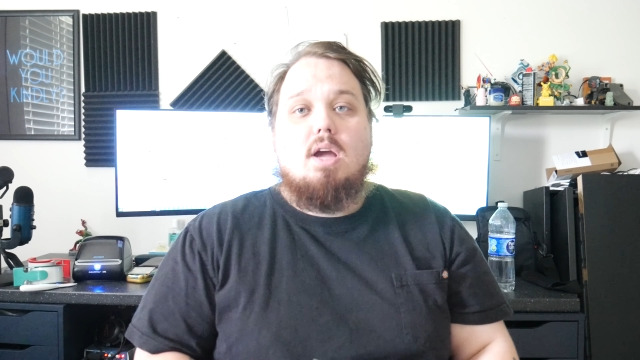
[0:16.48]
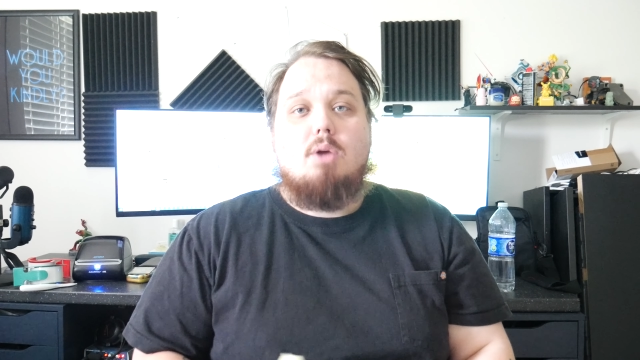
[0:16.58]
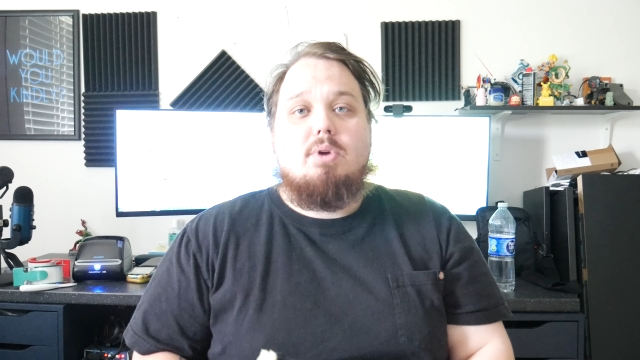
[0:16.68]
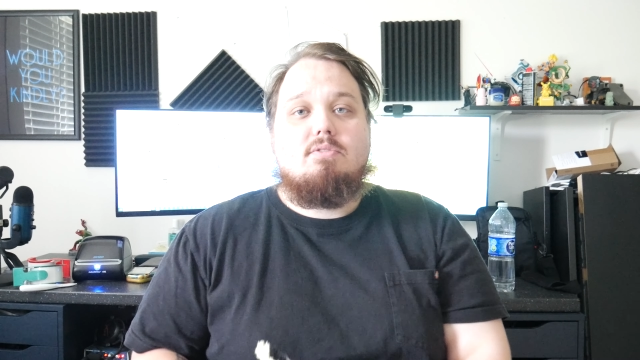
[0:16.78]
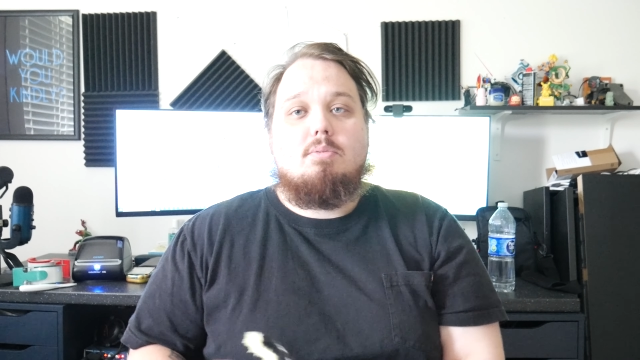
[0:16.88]
I
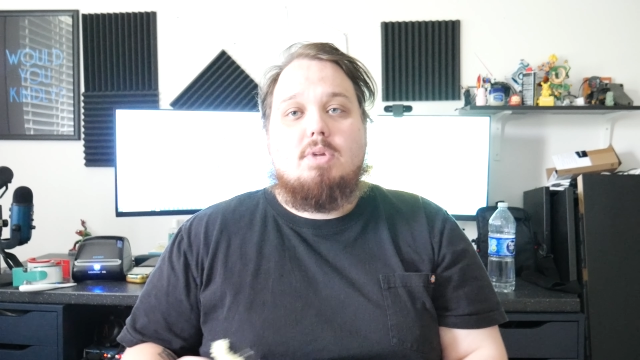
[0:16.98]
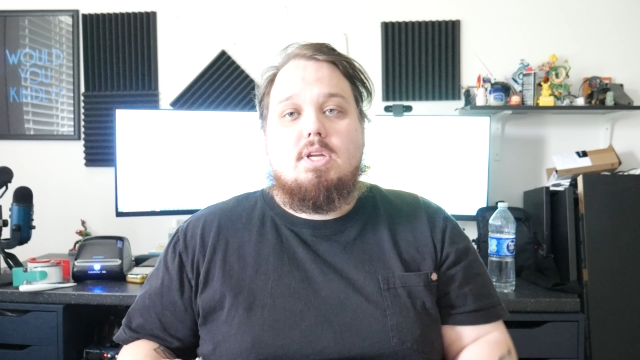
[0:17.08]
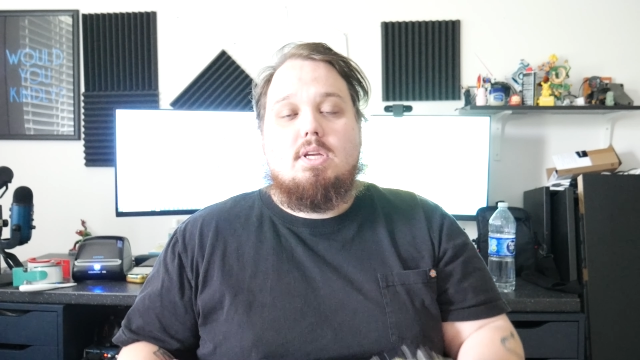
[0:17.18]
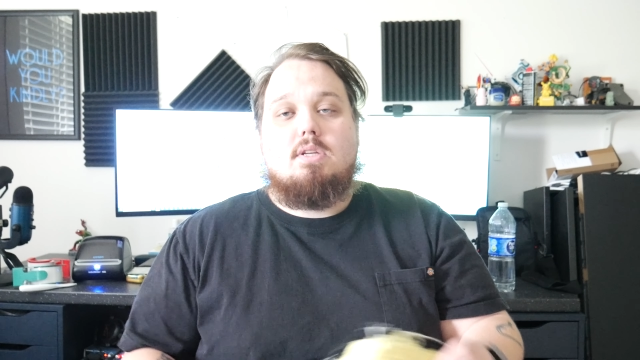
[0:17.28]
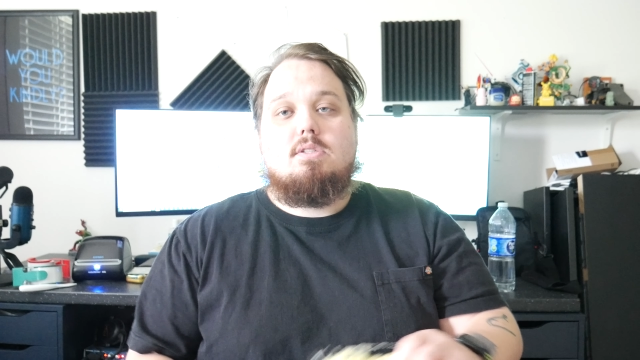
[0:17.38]
went from
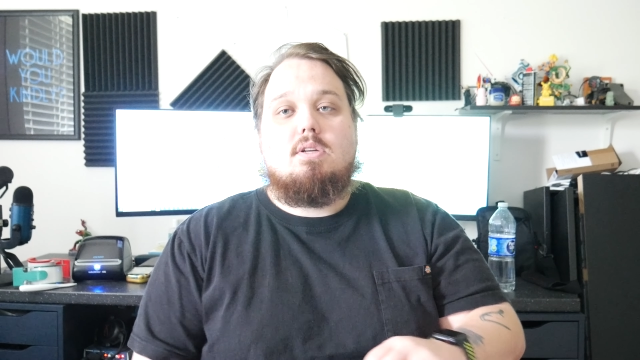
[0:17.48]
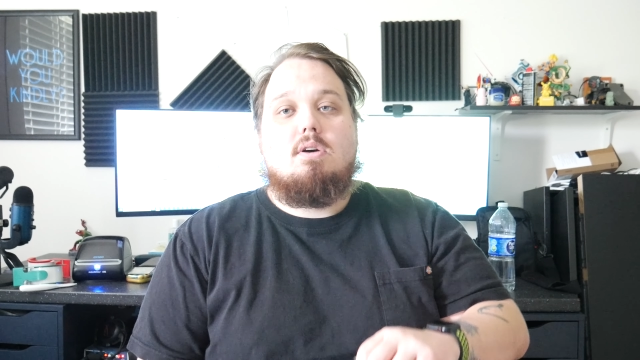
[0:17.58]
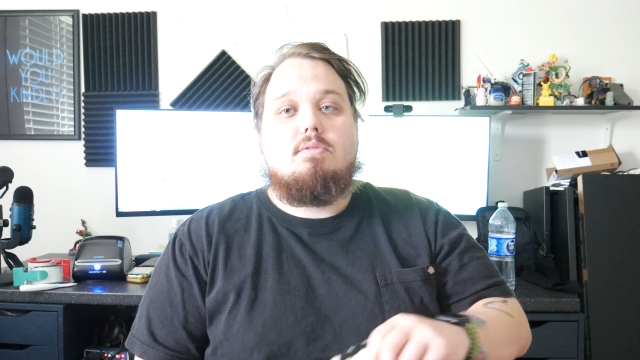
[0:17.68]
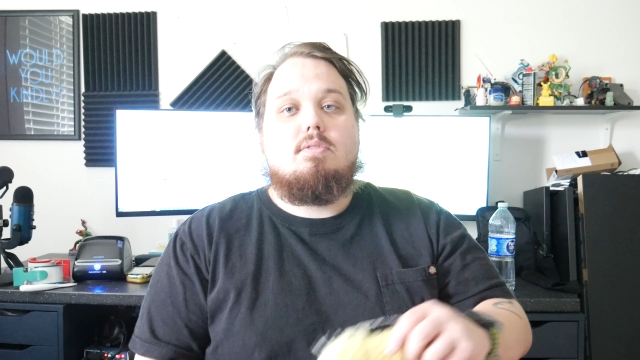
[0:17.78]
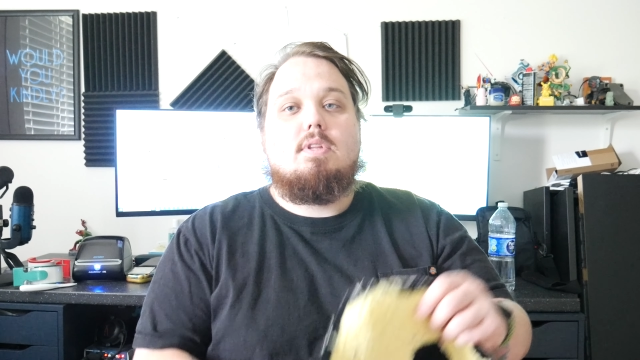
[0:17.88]
making
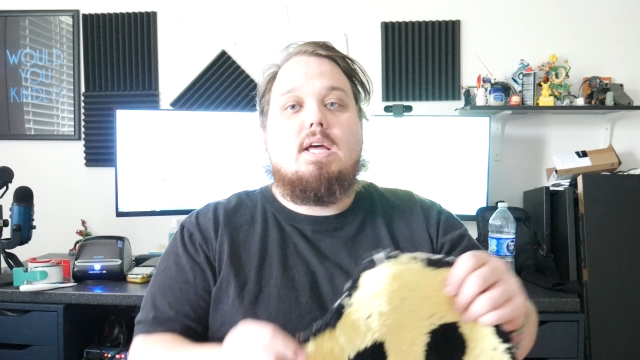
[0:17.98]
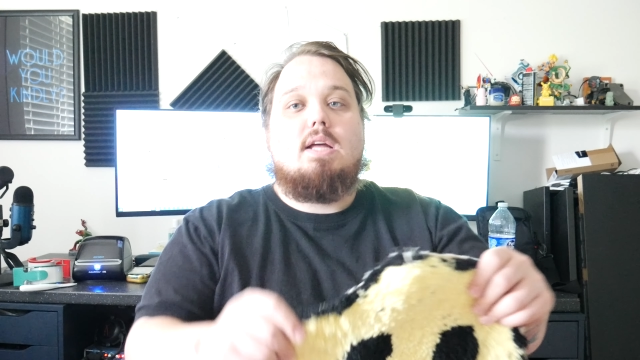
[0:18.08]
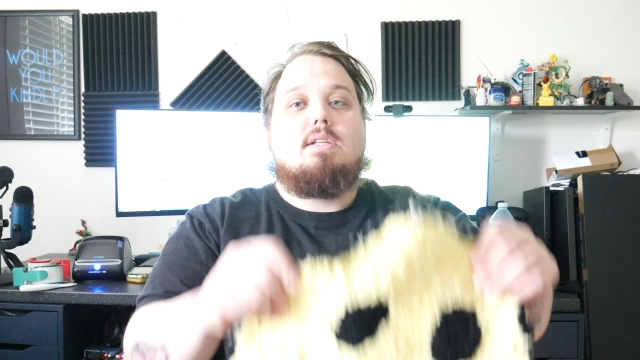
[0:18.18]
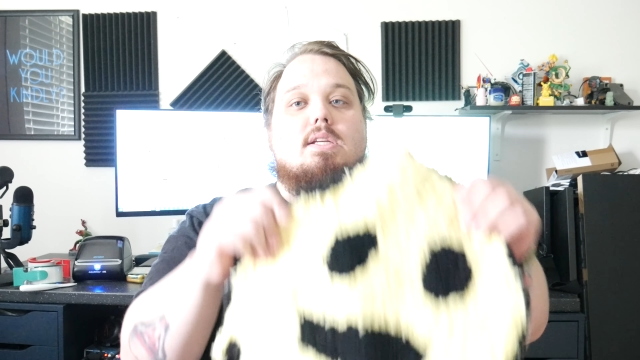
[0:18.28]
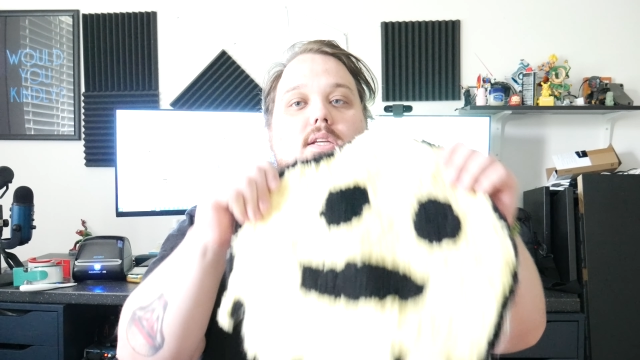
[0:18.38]
stuff
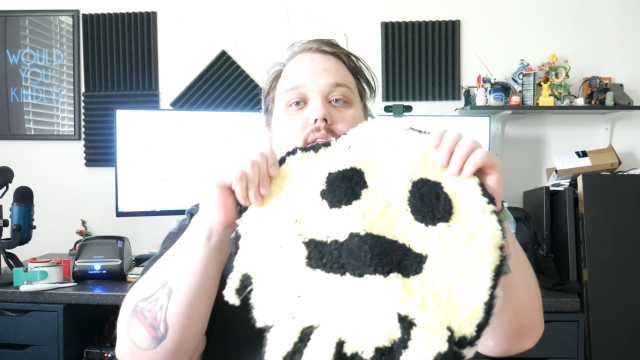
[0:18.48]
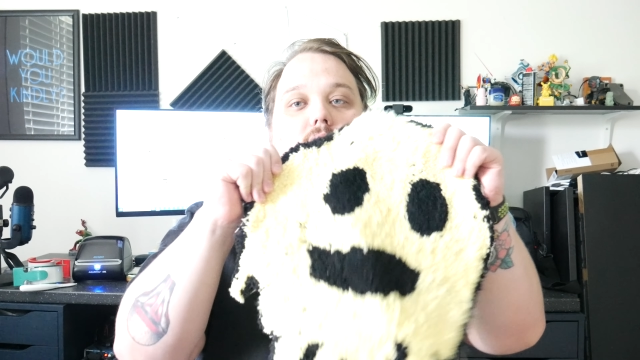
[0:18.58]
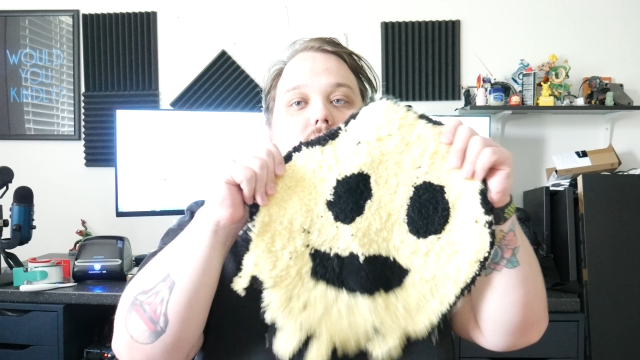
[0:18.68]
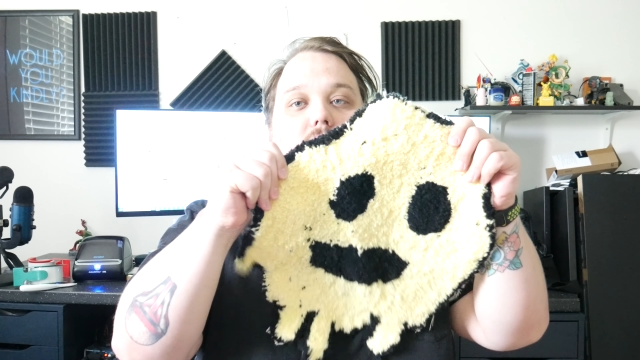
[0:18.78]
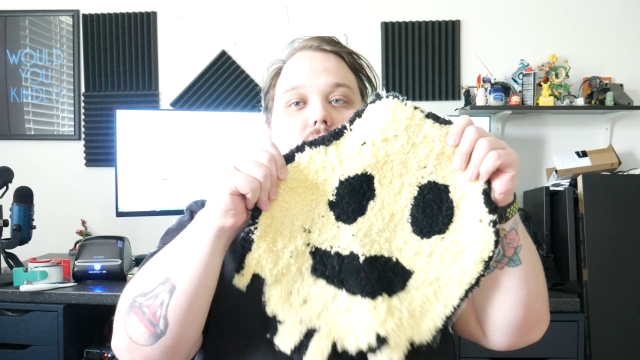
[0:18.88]
that
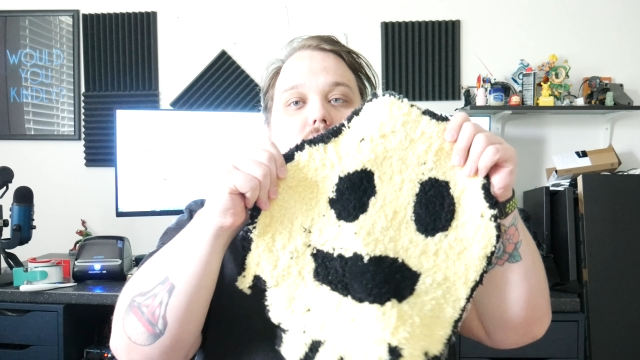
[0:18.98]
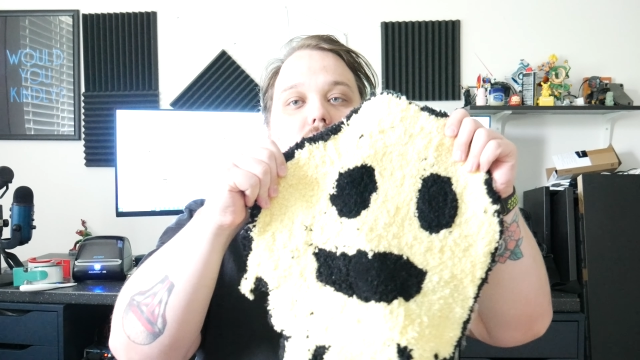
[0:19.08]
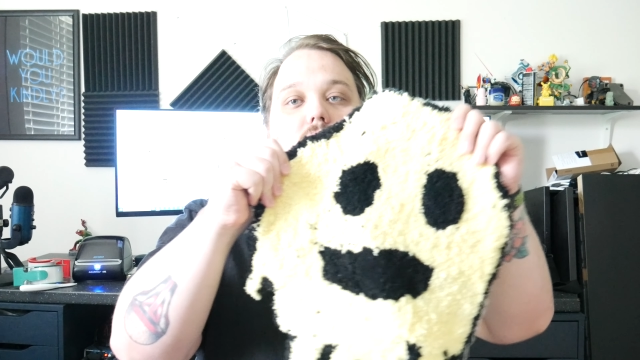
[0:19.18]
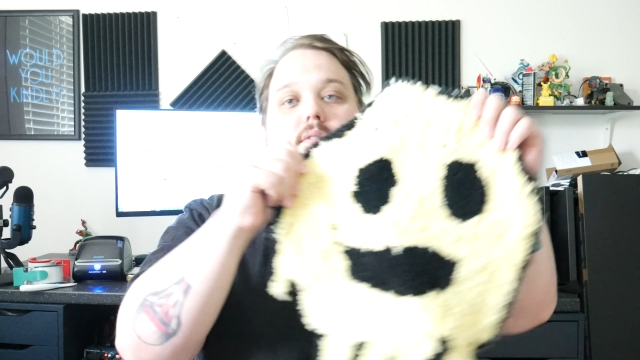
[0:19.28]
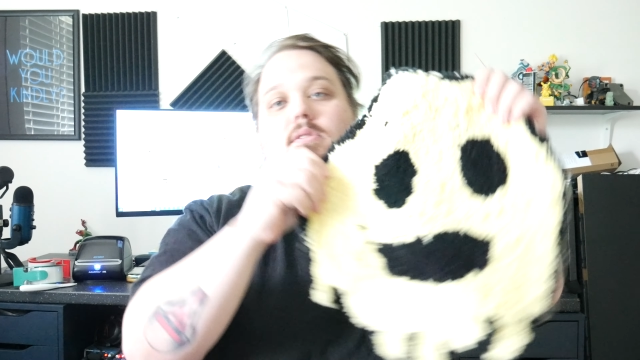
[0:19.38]
is like this.